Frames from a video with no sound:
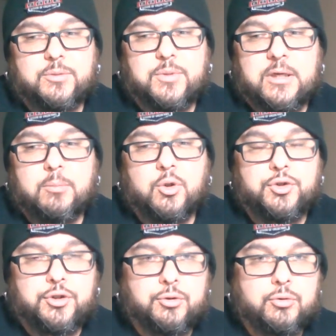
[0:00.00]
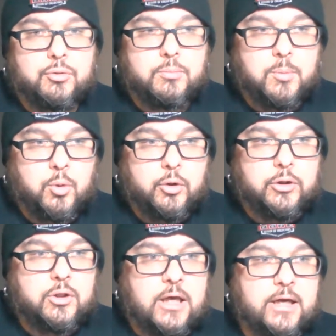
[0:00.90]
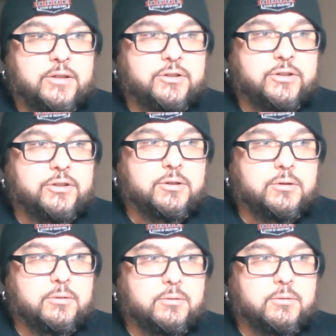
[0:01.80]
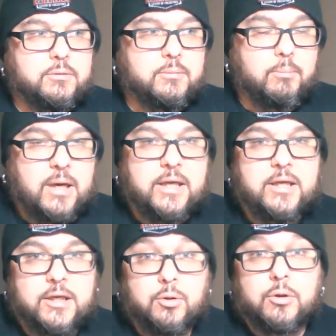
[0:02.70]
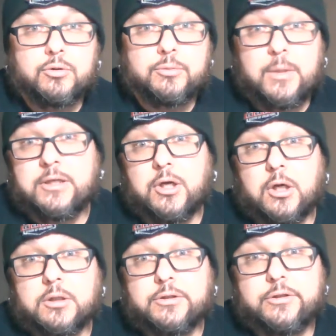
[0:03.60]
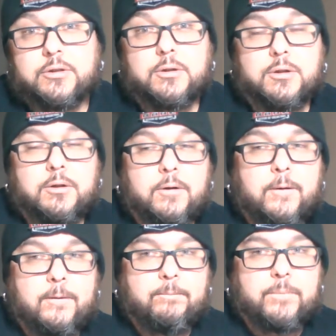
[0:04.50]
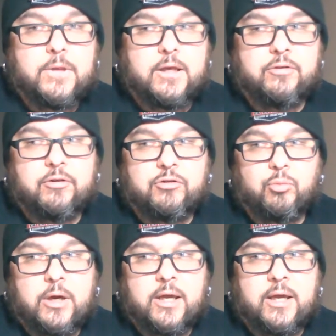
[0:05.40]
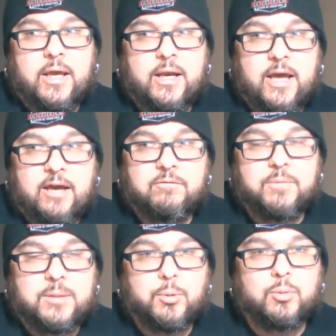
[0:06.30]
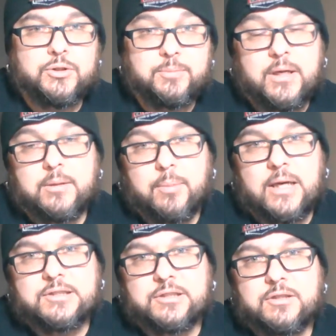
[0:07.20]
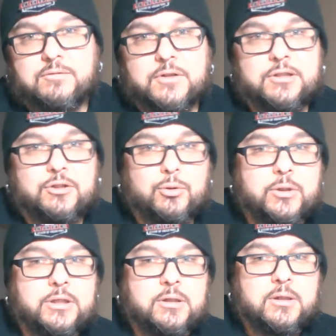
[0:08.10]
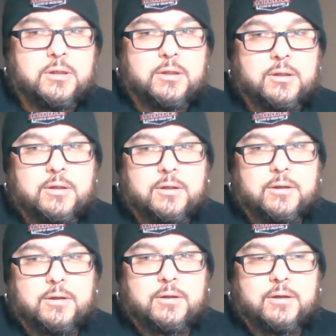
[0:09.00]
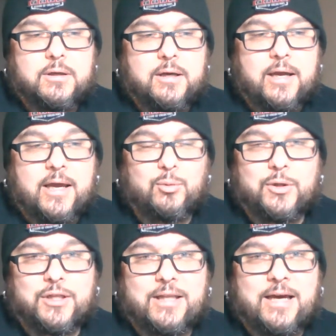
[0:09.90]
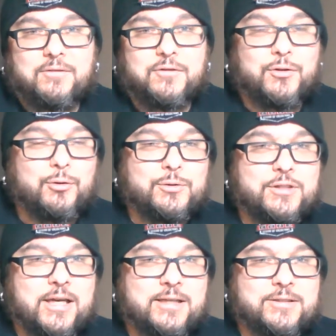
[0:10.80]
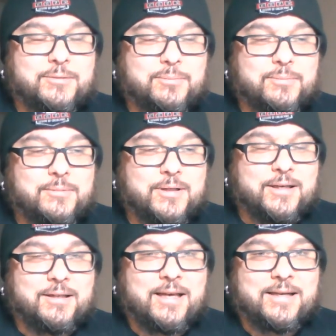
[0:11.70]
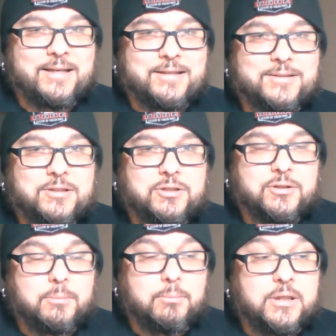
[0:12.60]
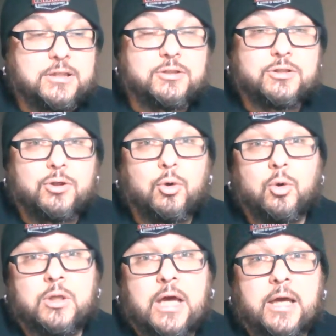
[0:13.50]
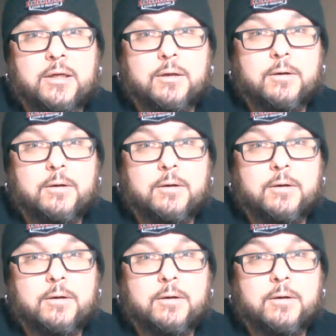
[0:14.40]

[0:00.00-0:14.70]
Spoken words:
To be able to memorialize my heroes, my dogs, in this way, and have people respond positively to it, and with a lot of enthusiasm, in a lot of cases, means a whole lot.